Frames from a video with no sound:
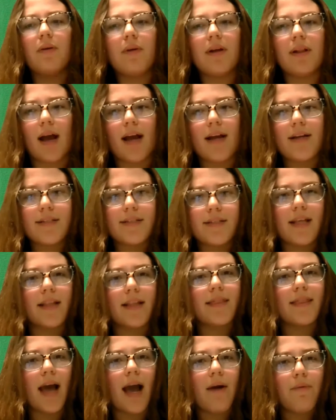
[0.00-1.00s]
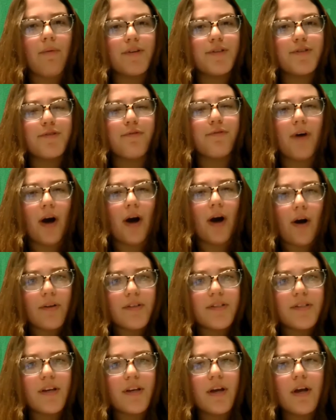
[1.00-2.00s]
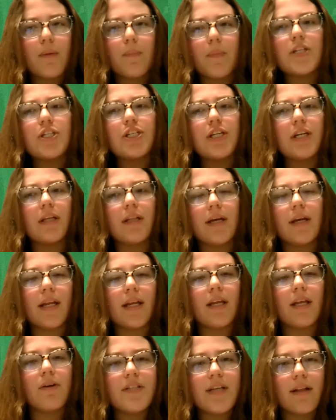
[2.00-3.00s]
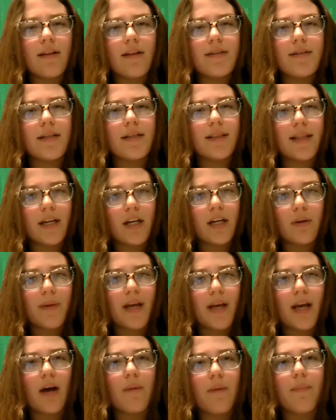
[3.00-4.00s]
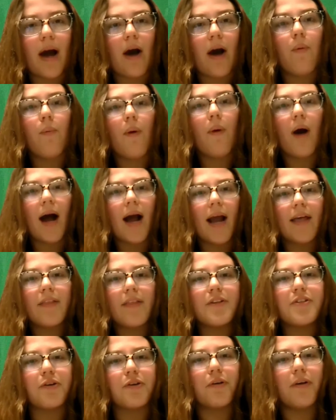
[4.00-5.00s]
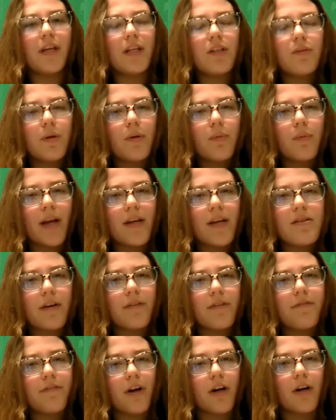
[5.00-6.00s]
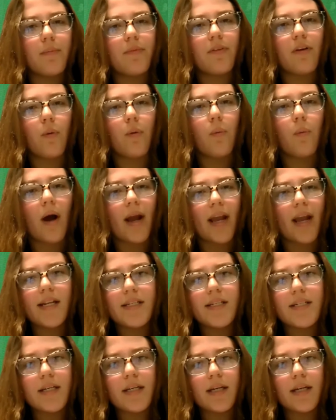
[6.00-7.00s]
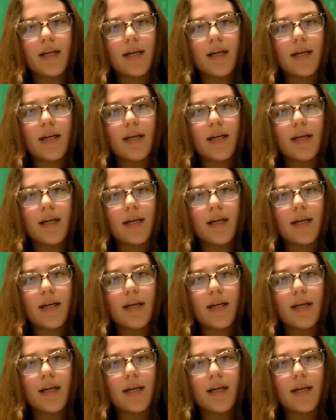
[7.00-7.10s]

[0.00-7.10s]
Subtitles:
we realized that that was false. But Sheila, can you tell us a little bit about why the turkeys we raise on farms are white?